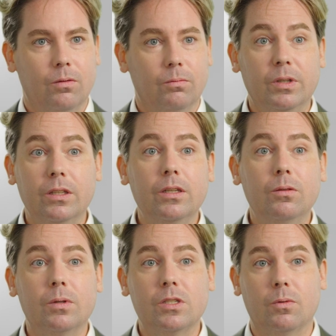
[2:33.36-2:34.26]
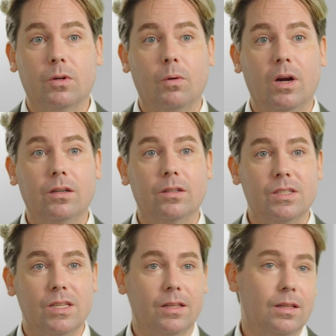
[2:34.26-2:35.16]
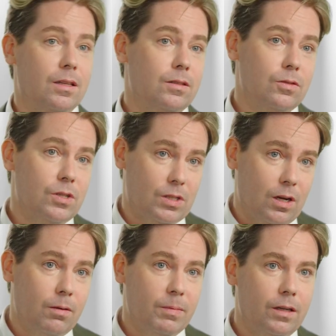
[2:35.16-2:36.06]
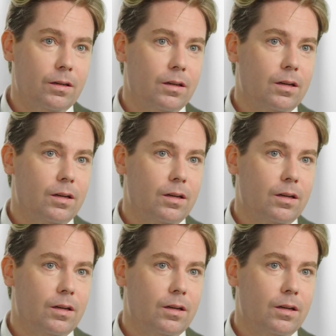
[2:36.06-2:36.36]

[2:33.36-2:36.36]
Really what's required is not that you just come in